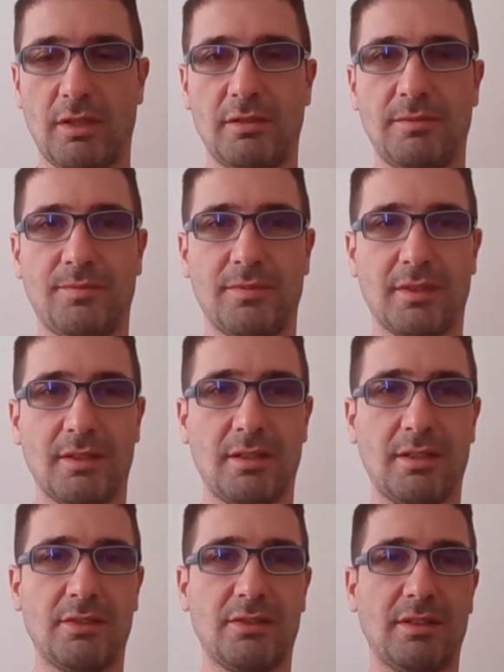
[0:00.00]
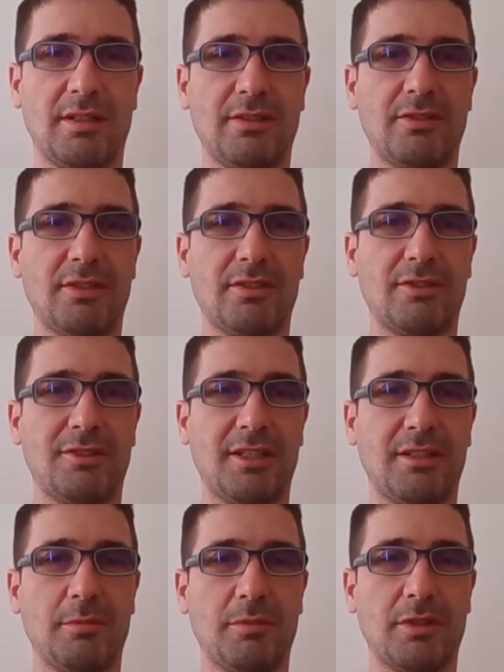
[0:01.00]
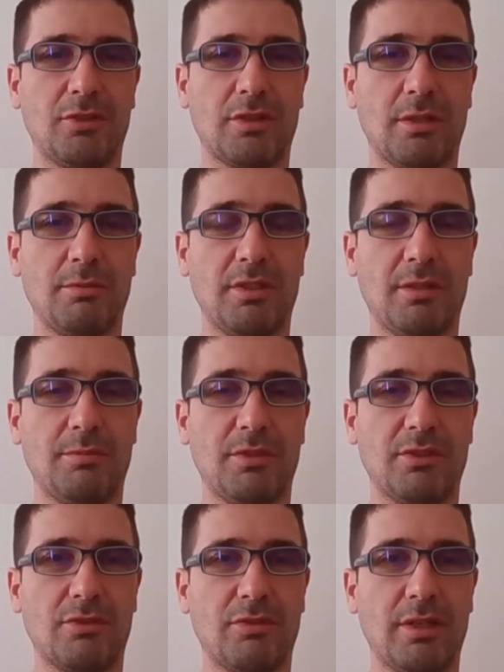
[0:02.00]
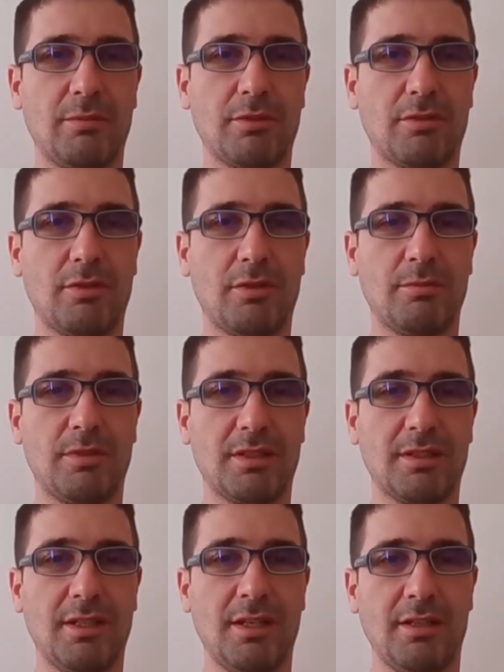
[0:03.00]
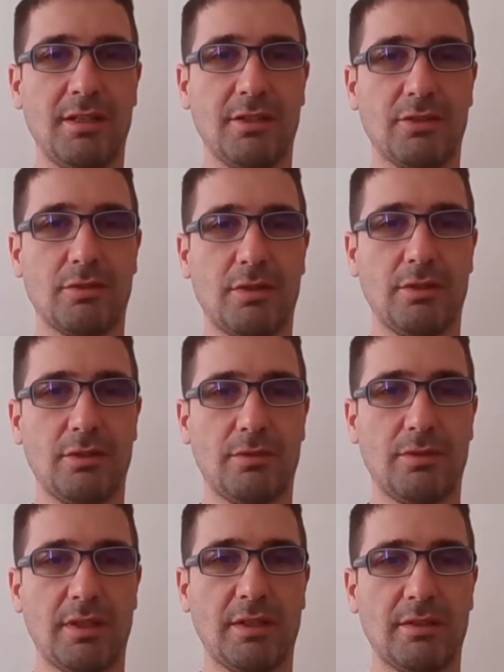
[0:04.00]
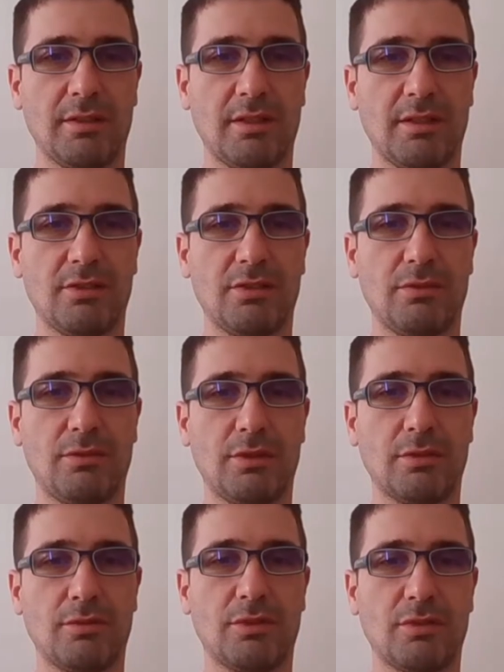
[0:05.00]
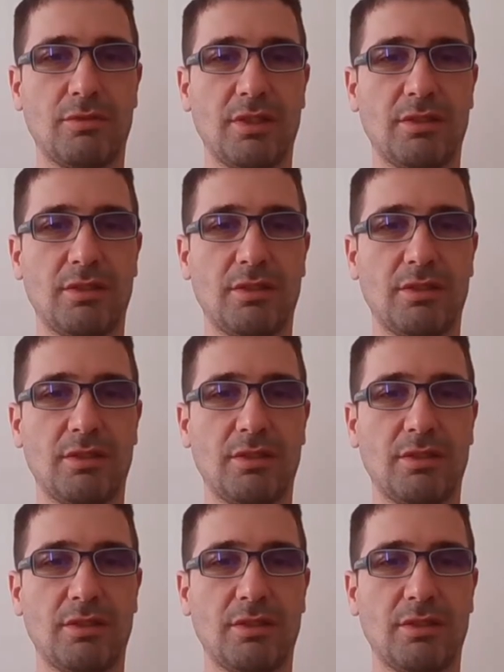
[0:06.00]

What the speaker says: Well, there is another entertaining match coming up as Graham McCormack is going to fight against Fearghus